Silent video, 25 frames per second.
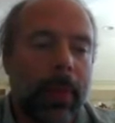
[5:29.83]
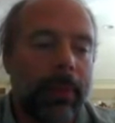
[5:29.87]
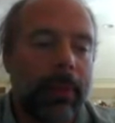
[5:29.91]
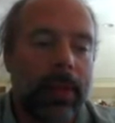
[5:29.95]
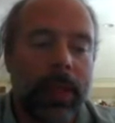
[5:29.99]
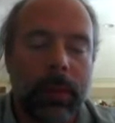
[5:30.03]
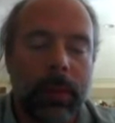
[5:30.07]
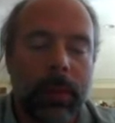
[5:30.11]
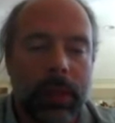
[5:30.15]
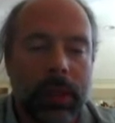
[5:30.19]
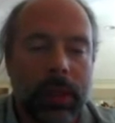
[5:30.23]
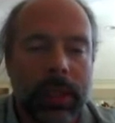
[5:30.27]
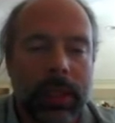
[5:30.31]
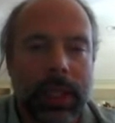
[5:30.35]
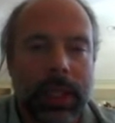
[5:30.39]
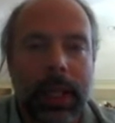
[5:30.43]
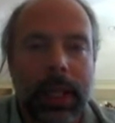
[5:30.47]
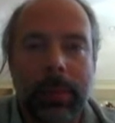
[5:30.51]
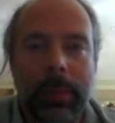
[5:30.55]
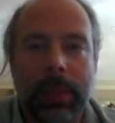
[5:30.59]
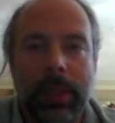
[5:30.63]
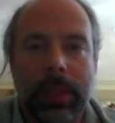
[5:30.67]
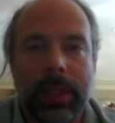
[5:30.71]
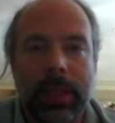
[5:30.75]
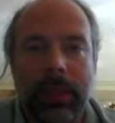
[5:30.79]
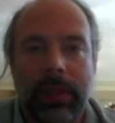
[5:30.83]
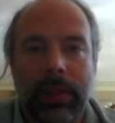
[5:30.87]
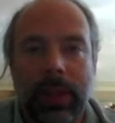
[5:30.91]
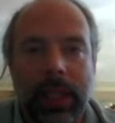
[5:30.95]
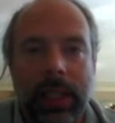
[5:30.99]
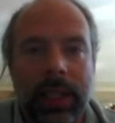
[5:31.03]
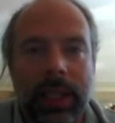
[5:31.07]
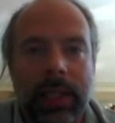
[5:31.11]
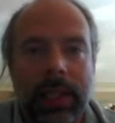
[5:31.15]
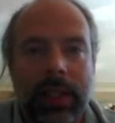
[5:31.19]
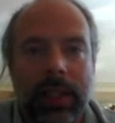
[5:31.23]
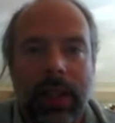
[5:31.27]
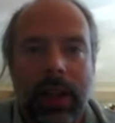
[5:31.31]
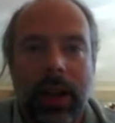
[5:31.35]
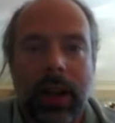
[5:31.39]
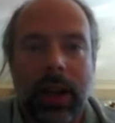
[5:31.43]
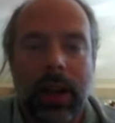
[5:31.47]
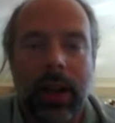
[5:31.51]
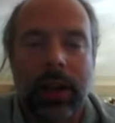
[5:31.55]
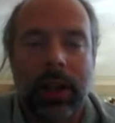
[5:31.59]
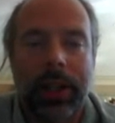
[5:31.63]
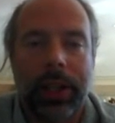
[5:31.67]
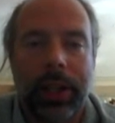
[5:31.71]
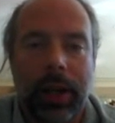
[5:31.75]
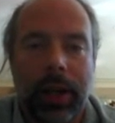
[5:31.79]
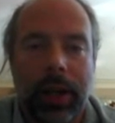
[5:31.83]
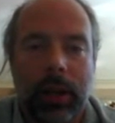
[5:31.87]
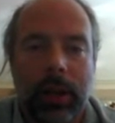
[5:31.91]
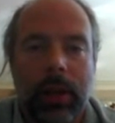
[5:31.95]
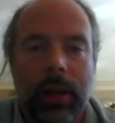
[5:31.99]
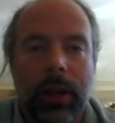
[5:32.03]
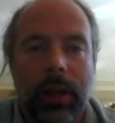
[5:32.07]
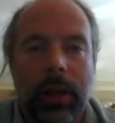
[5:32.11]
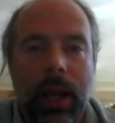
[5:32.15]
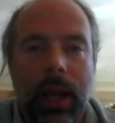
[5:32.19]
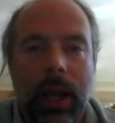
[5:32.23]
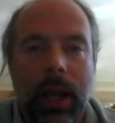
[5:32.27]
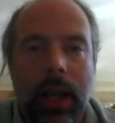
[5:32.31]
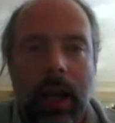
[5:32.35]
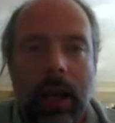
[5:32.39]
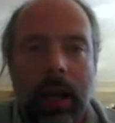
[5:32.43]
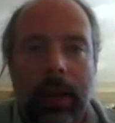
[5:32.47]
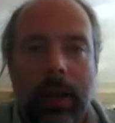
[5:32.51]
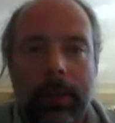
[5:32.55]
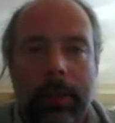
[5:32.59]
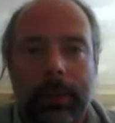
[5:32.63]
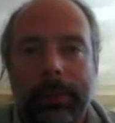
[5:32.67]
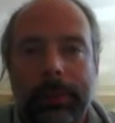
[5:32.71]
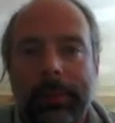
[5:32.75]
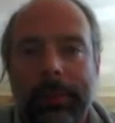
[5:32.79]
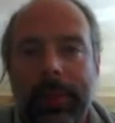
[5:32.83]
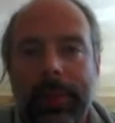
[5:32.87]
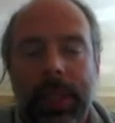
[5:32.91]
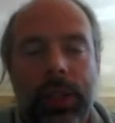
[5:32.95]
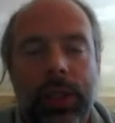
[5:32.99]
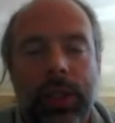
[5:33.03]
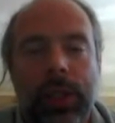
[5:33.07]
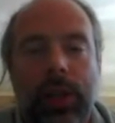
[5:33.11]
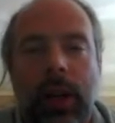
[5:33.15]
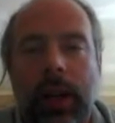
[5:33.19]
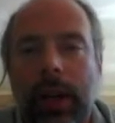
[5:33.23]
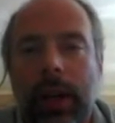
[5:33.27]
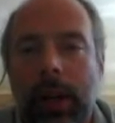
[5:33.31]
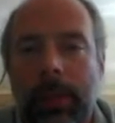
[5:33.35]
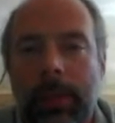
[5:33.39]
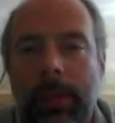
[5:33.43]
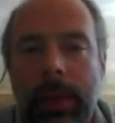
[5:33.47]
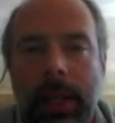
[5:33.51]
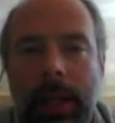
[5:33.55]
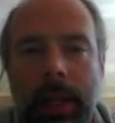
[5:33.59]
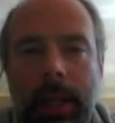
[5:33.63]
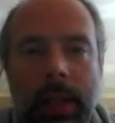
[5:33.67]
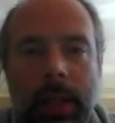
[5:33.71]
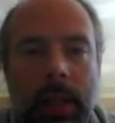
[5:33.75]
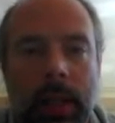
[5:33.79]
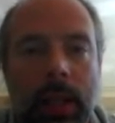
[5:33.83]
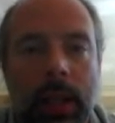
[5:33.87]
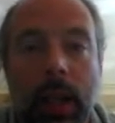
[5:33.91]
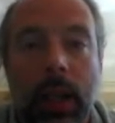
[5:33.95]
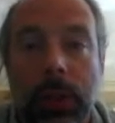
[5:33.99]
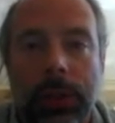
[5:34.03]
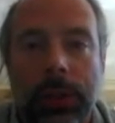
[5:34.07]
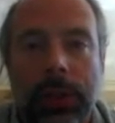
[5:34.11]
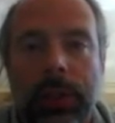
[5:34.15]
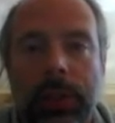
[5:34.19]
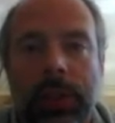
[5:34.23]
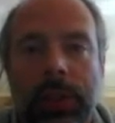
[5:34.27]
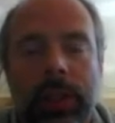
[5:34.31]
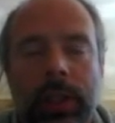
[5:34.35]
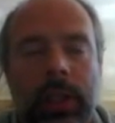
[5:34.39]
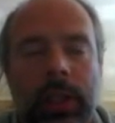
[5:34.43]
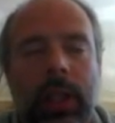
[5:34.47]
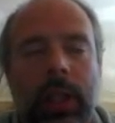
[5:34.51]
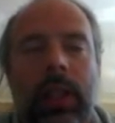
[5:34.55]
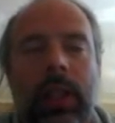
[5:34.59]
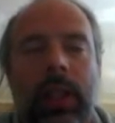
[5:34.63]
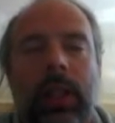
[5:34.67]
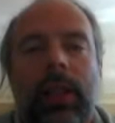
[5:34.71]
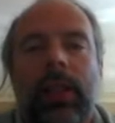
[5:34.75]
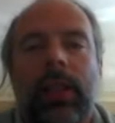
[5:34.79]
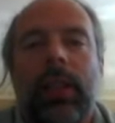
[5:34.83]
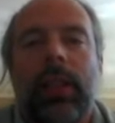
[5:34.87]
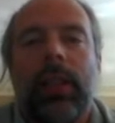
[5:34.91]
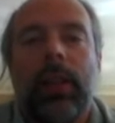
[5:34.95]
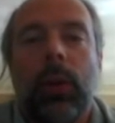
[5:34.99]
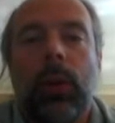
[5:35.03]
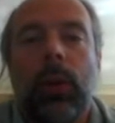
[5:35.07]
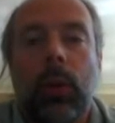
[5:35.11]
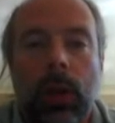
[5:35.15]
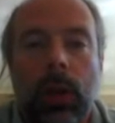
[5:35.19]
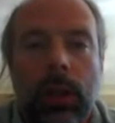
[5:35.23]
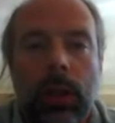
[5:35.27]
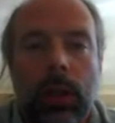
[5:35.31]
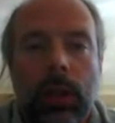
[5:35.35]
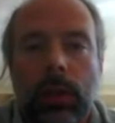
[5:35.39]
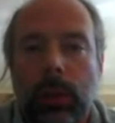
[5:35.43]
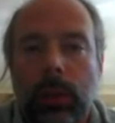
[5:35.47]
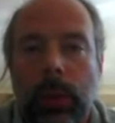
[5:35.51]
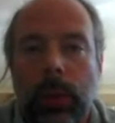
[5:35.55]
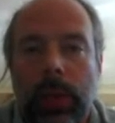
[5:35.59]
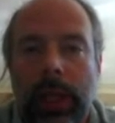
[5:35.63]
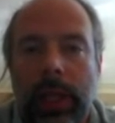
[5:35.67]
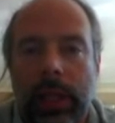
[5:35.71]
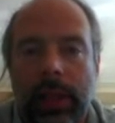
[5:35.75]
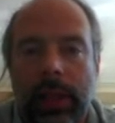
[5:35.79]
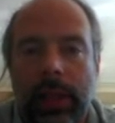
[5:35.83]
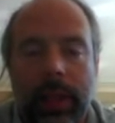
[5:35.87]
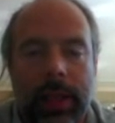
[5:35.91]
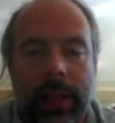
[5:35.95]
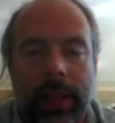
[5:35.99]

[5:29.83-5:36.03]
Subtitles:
Simple examples of this are, you know, the startup culture in the world with